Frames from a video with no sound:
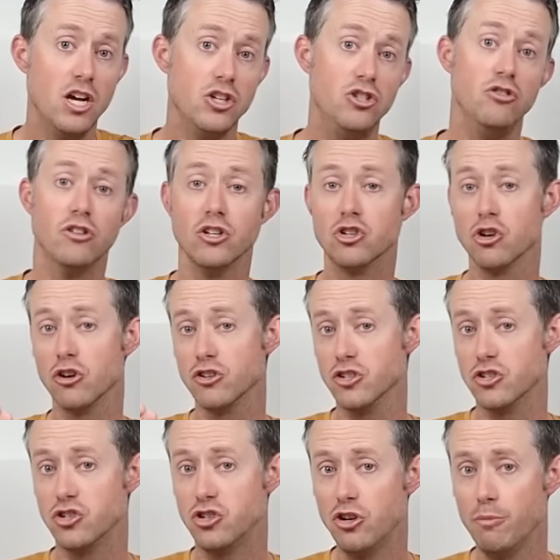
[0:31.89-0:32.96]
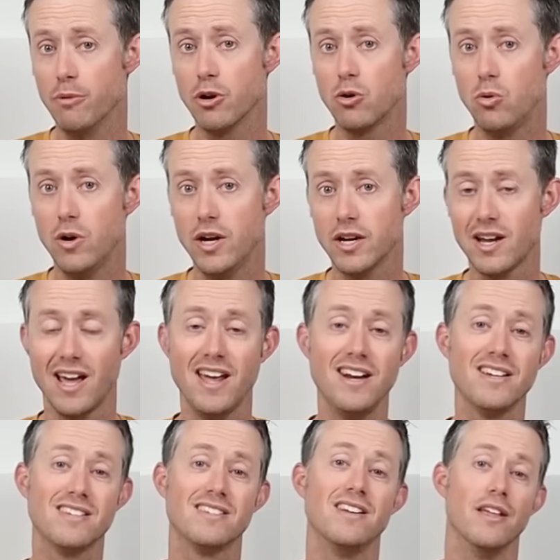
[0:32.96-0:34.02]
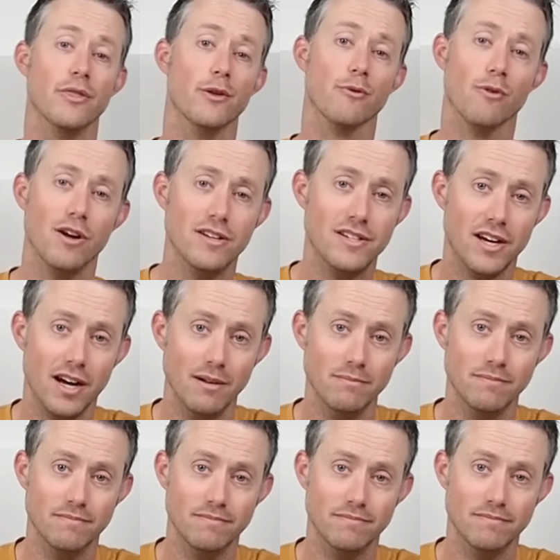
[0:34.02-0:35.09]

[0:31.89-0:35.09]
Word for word: so you can charge it super quick and extend the runtime.